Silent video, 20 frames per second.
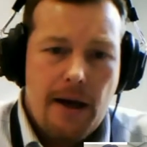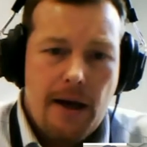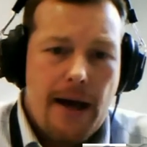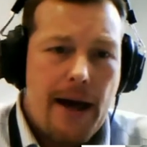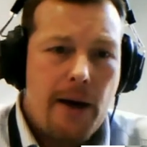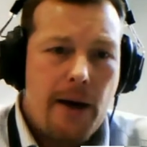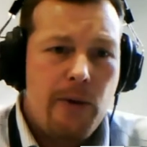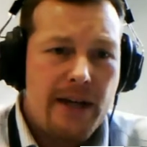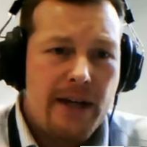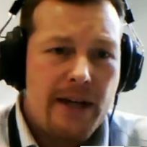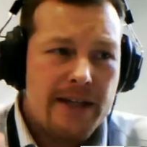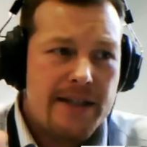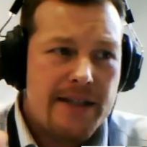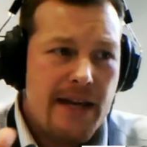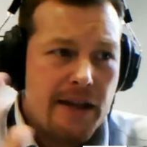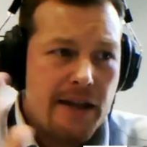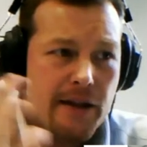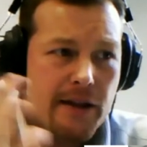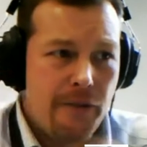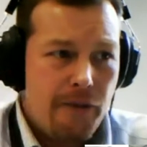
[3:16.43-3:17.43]
And we can
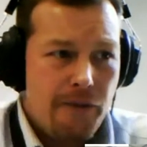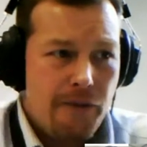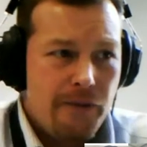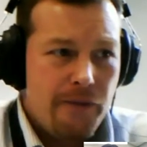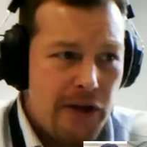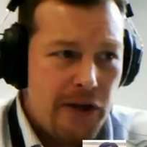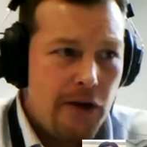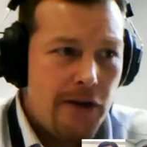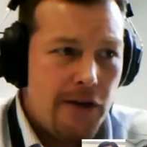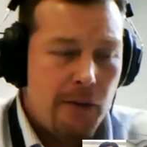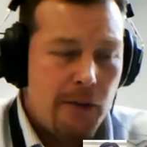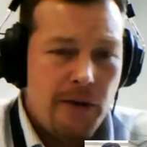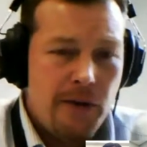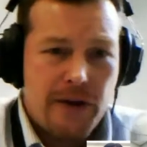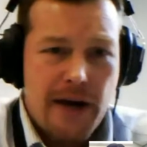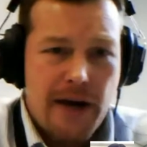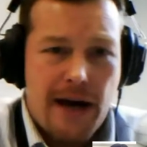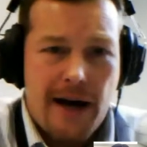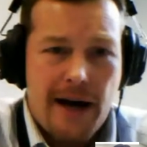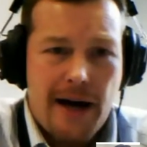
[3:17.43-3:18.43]
take the video that
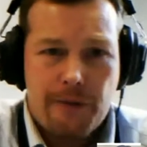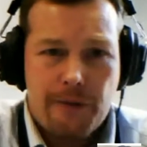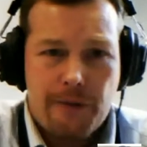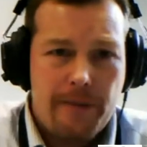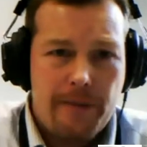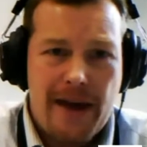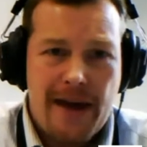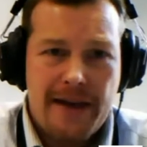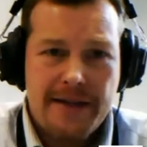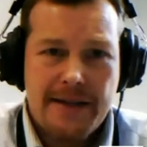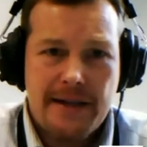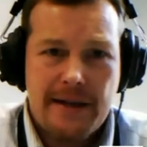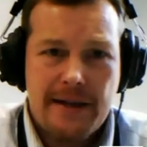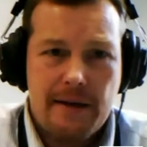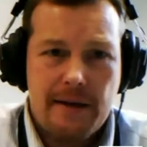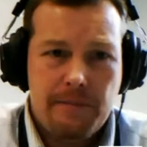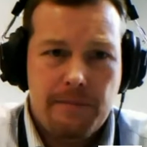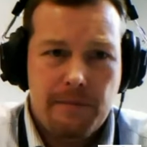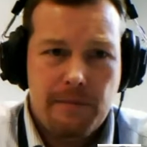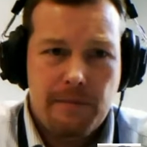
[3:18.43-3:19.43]
we've got from the
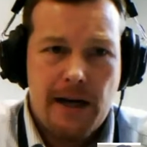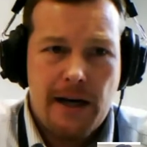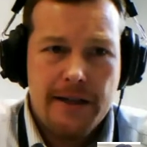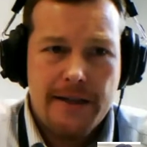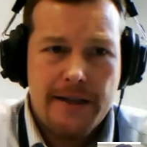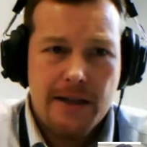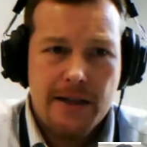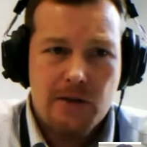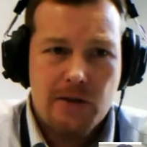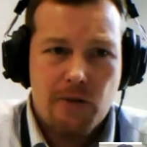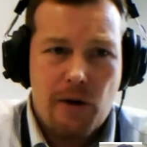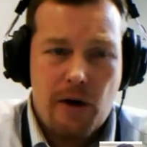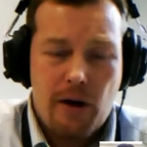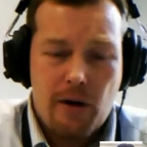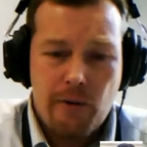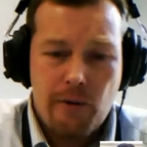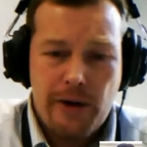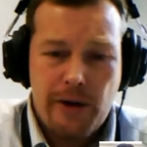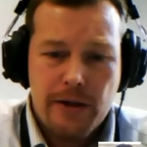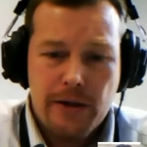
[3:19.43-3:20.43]
essay contest
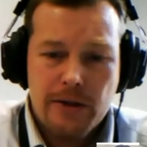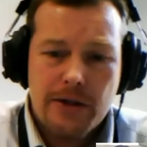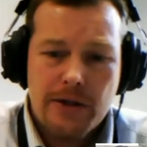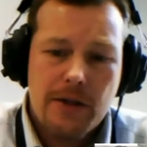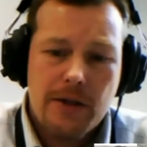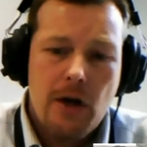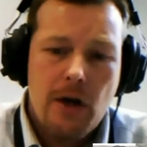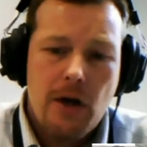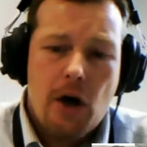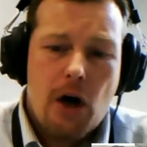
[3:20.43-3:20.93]
readers